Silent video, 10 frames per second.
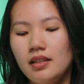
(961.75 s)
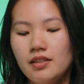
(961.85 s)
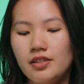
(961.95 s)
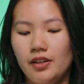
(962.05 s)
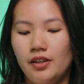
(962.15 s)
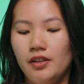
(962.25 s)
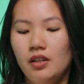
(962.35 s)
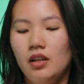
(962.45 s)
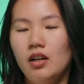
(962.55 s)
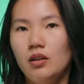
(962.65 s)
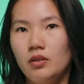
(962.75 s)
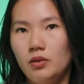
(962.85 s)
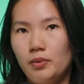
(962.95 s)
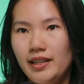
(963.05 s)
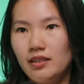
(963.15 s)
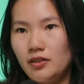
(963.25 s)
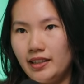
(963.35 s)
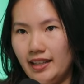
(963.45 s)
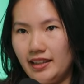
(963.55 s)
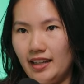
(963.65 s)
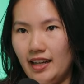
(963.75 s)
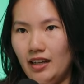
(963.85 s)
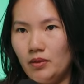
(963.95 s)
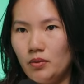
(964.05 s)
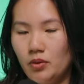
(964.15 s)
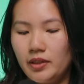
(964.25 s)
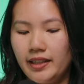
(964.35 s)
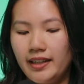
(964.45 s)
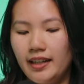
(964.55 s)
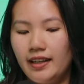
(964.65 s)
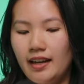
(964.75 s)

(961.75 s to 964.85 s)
So re-looking at that, looking at